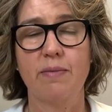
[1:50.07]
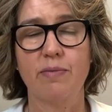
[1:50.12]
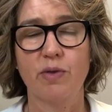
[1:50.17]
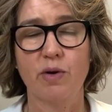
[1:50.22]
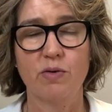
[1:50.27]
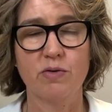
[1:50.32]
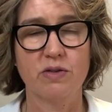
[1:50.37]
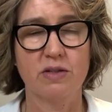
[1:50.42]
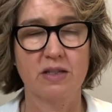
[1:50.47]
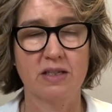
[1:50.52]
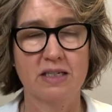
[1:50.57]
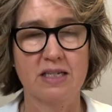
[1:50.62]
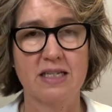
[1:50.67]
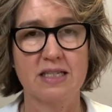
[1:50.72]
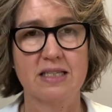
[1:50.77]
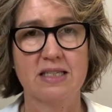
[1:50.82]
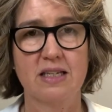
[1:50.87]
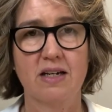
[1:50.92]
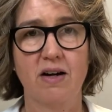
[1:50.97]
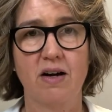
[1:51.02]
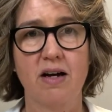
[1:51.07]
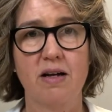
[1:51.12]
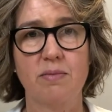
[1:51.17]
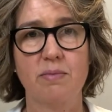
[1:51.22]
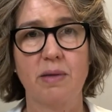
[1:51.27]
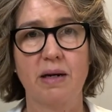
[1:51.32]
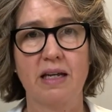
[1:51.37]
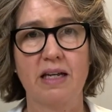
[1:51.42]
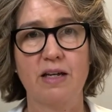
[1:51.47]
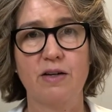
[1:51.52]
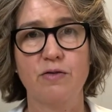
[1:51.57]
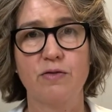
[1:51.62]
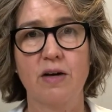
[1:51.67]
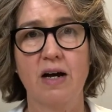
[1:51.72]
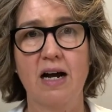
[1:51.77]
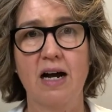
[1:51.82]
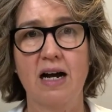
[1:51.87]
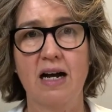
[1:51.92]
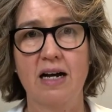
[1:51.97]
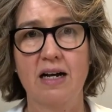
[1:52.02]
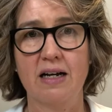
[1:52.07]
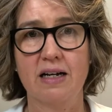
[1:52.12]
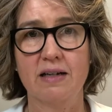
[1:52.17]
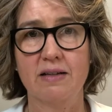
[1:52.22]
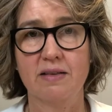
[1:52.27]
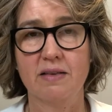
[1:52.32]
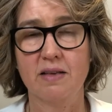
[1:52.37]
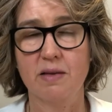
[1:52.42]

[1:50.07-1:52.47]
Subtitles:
Those are the tests that I believe are